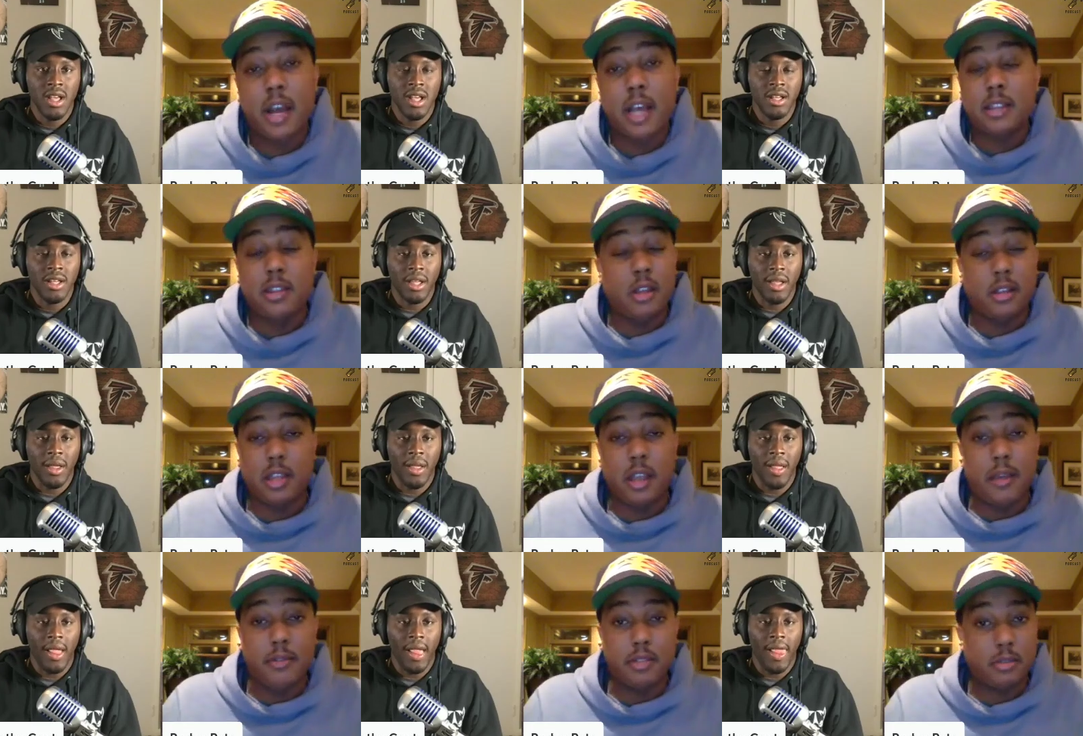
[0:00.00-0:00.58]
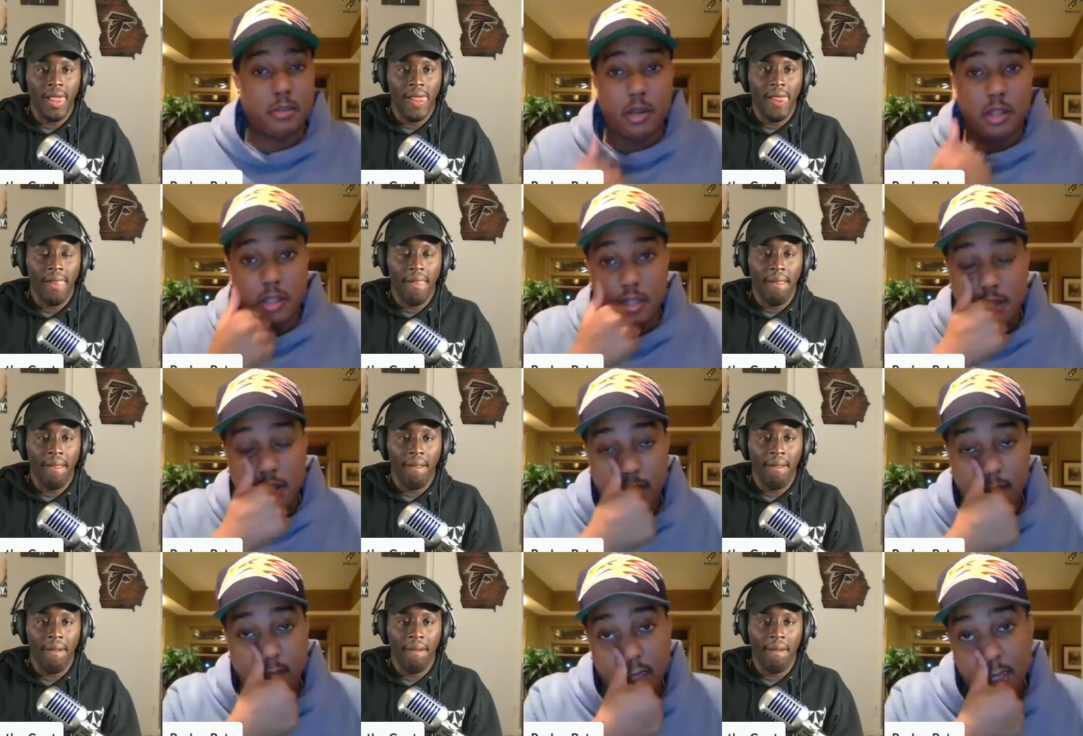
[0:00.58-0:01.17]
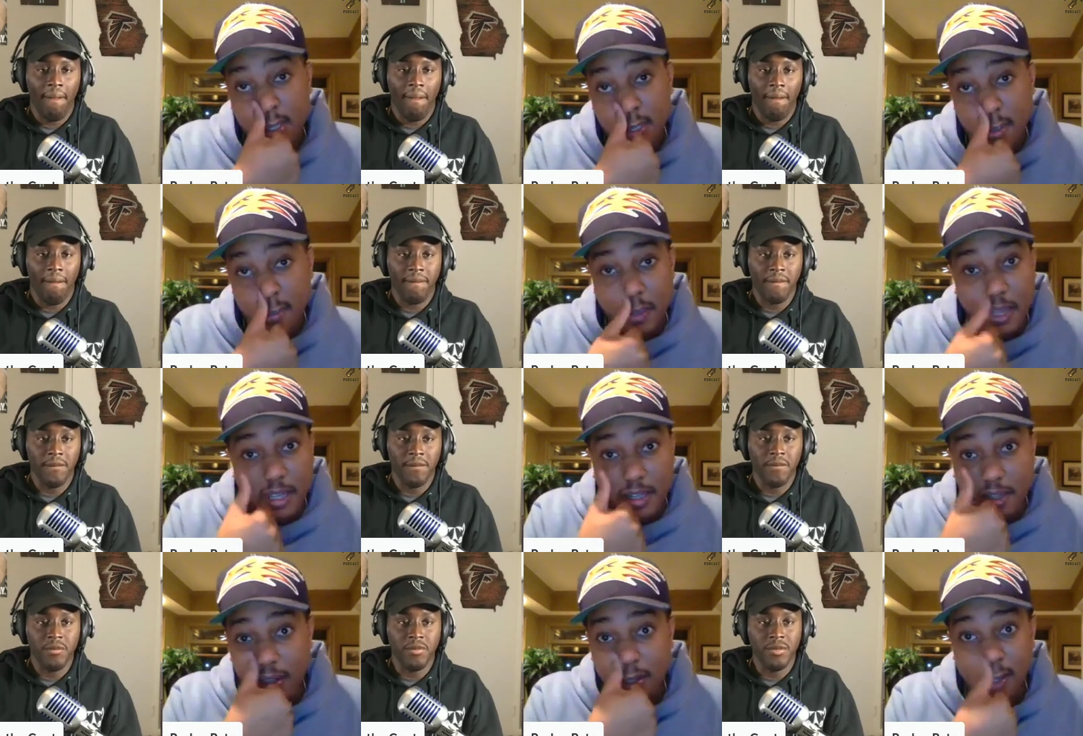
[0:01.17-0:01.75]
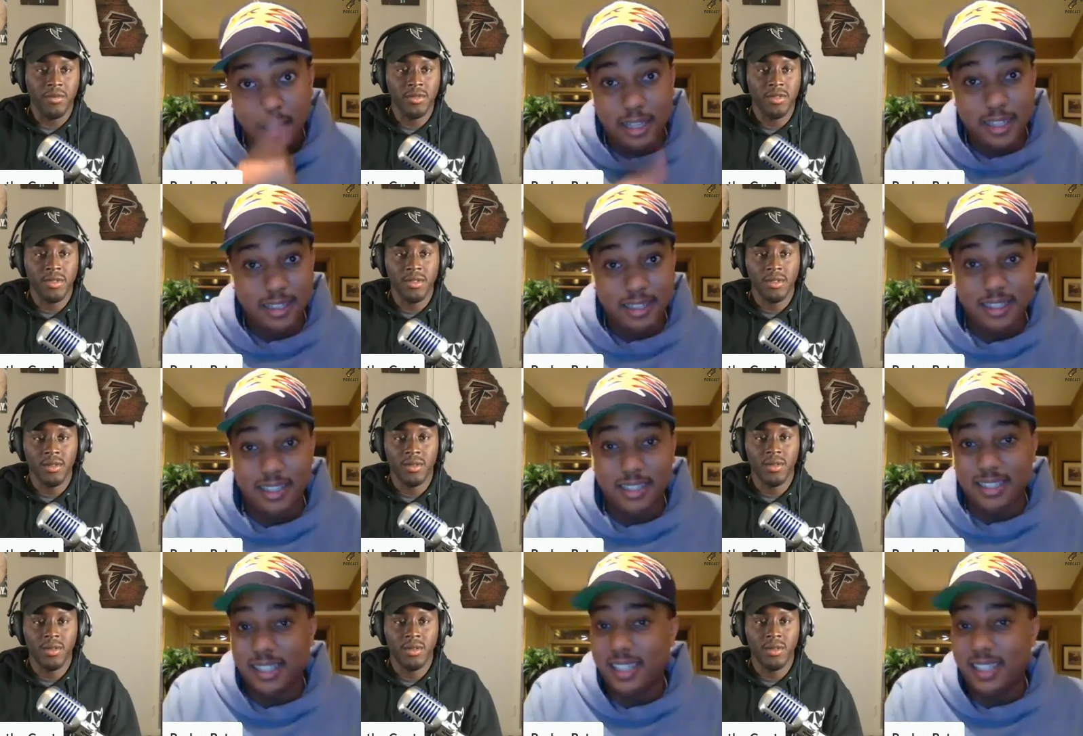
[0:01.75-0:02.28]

Speaker 1: know. I thought that was relatively easy pick.